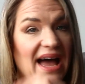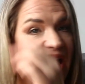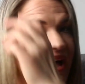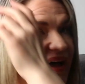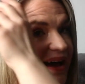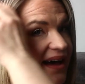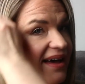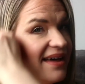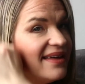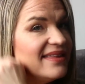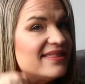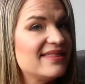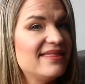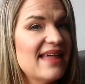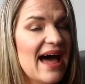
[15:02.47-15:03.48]

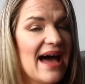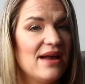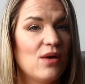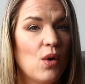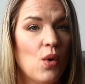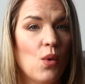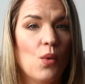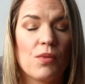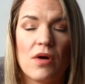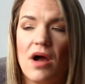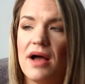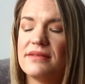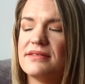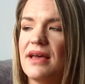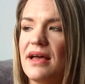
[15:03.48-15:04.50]
that whole
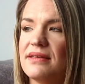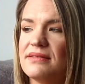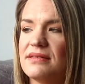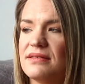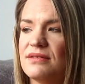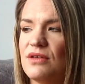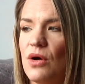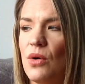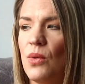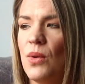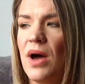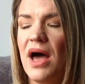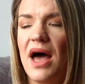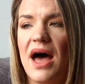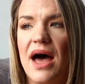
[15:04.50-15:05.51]
process. So
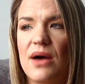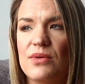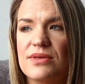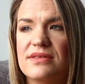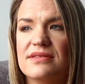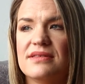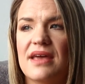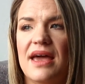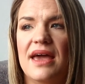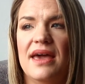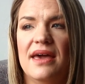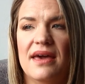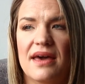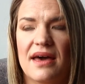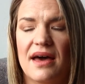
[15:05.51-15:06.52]
I would
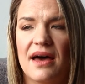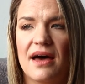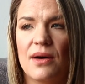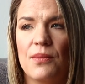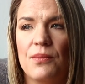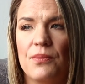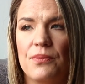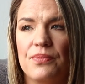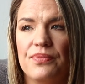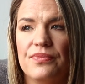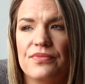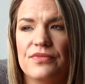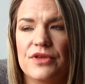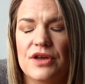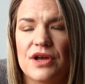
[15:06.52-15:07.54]
say,
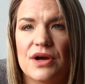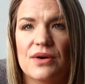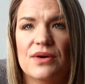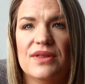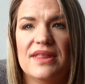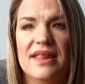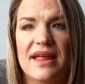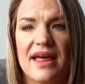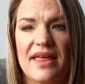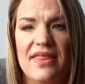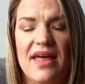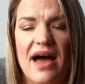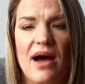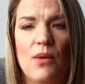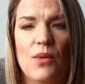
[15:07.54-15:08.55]

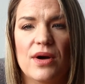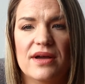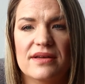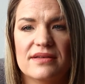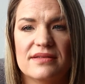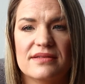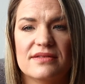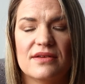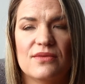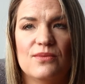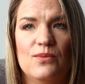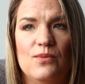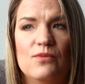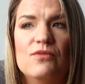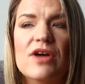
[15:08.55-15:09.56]
that was
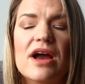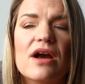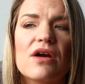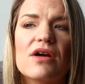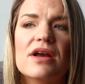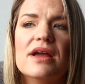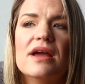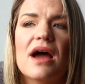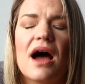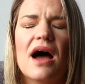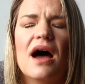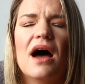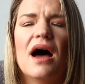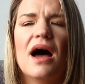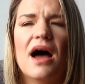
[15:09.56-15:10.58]
very,
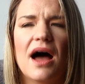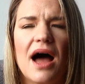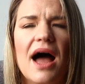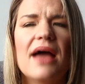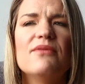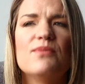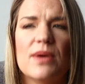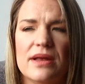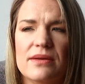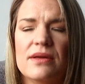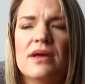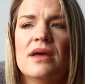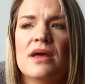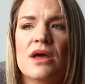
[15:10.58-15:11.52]
I've been